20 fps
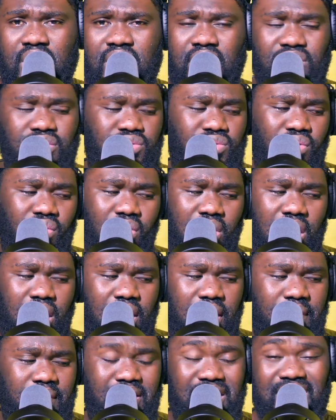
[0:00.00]
So
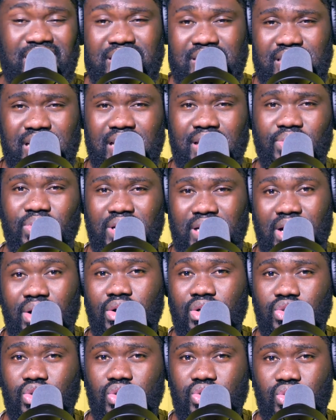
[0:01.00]
initially when I
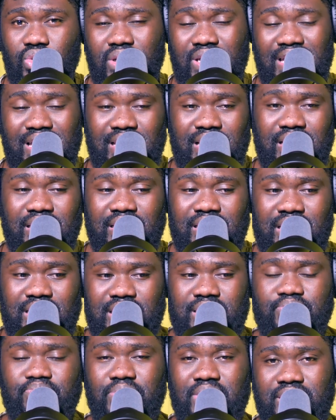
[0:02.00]
was also getting
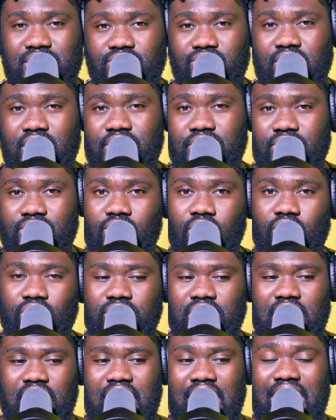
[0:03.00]
this particular
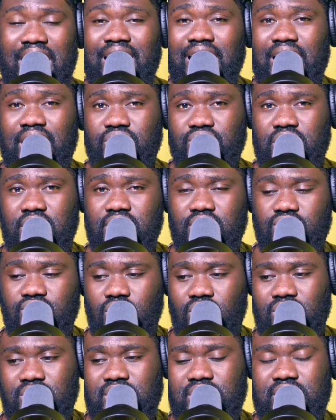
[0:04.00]
recorder, I actually
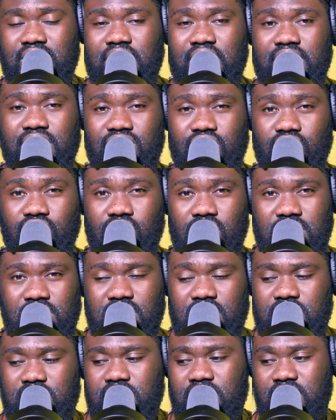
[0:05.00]
thought it
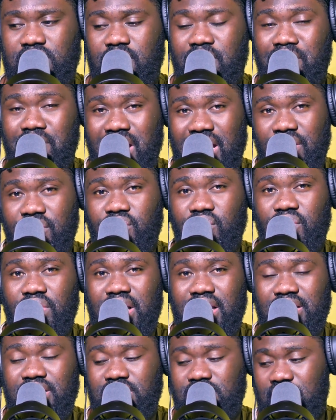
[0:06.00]
uses the micro
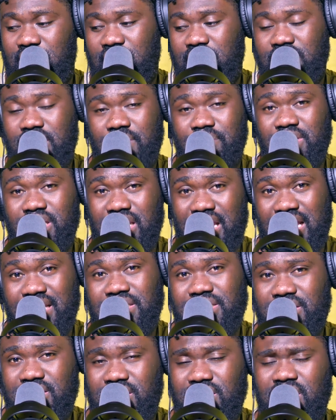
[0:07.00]

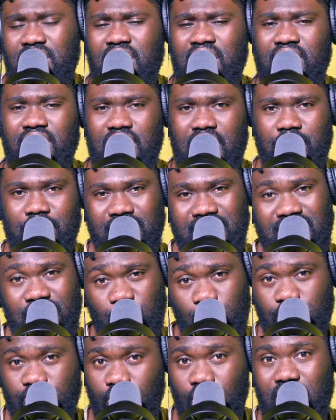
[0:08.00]
SD, the
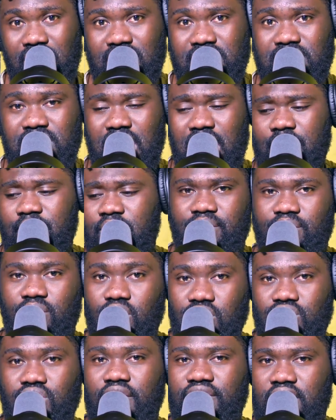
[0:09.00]
smaller type.
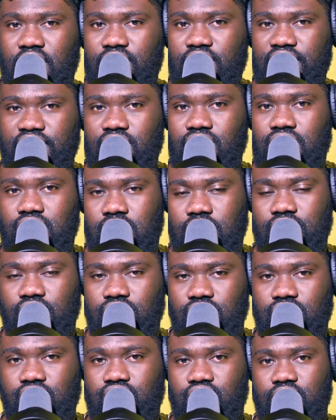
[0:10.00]
Most of the reviews on
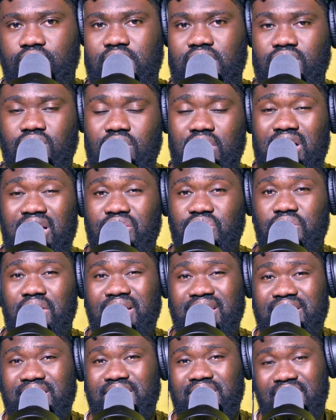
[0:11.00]
YouTube did not
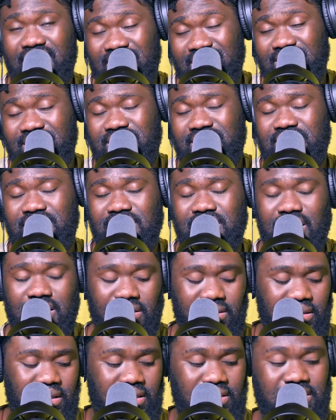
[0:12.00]
actually state
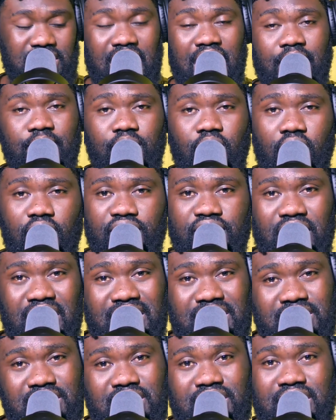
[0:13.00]
the type of
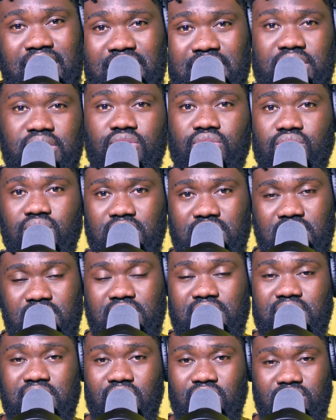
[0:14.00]
SD that it
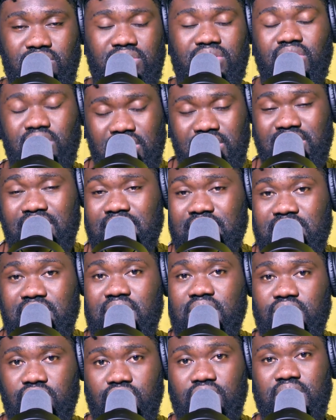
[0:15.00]
uses. They just
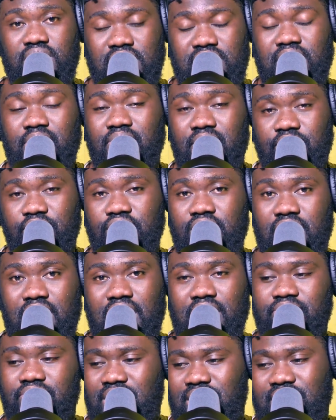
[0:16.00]
say it uses a memory
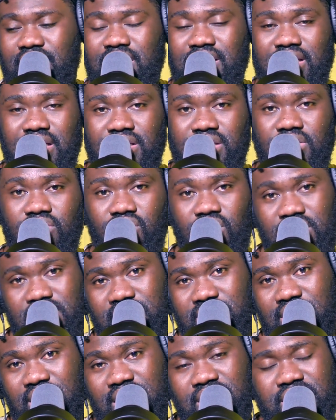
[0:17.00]
card, but then they did not
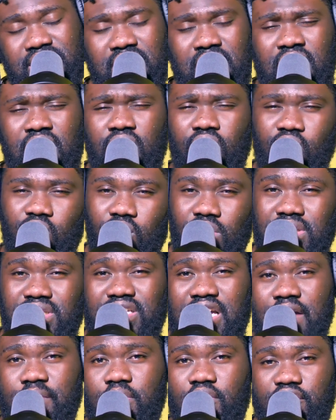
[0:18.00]
state what
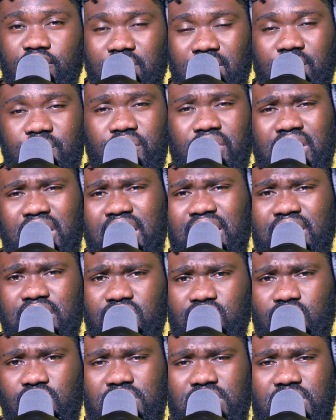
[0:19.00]
type of memory card
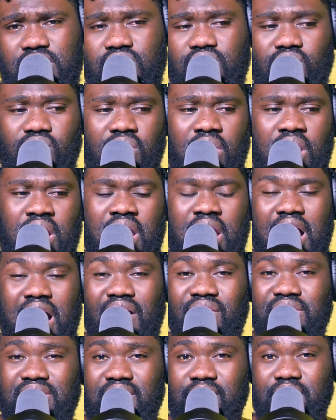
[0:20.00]
it uses. So
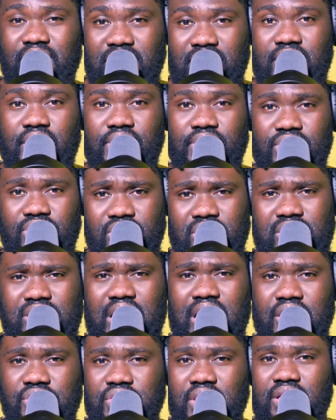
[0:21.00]
I was a bit curious.
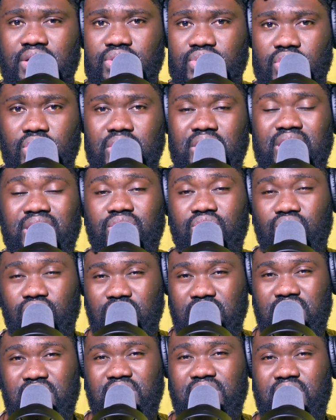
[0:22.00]
I actually thought it
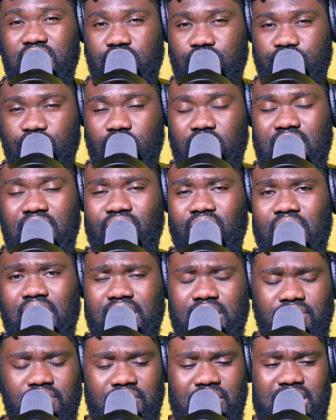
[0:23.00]
uses the smaller
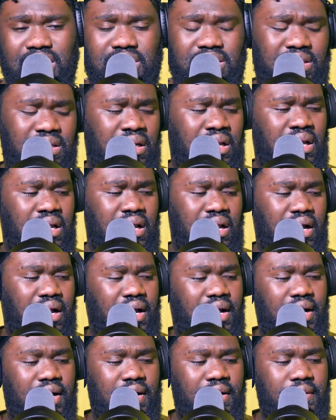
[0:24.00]
one, but
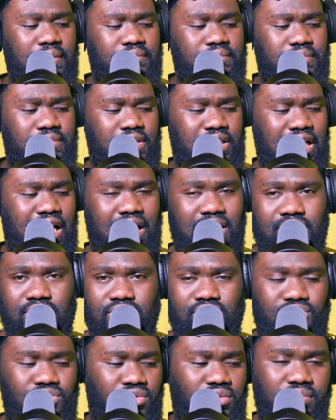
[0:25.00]
yeah,
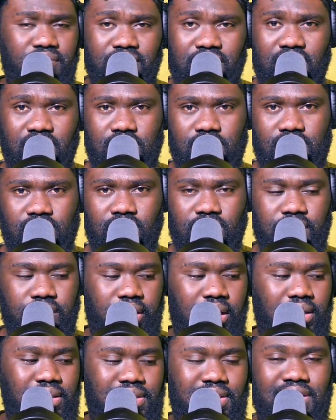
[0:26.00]
Zoom being so
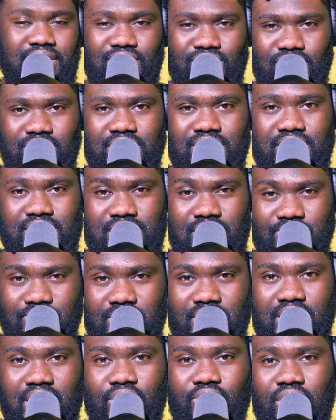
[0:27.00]
great, it uses the
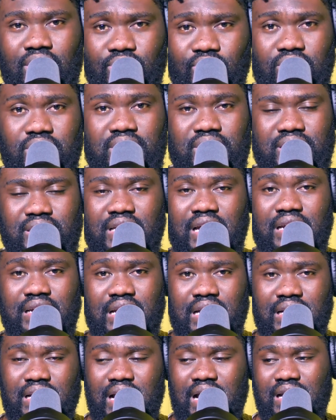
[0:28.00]
bigger one, which is
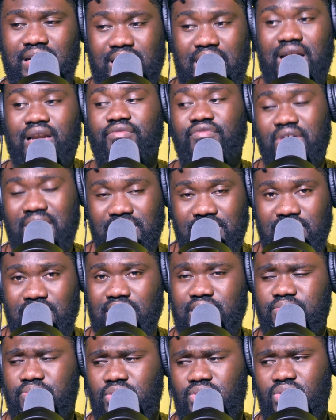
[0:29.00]
kind of an
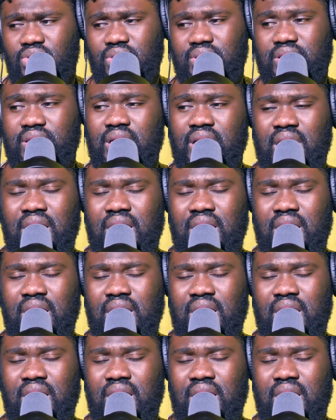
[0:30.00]
advantage because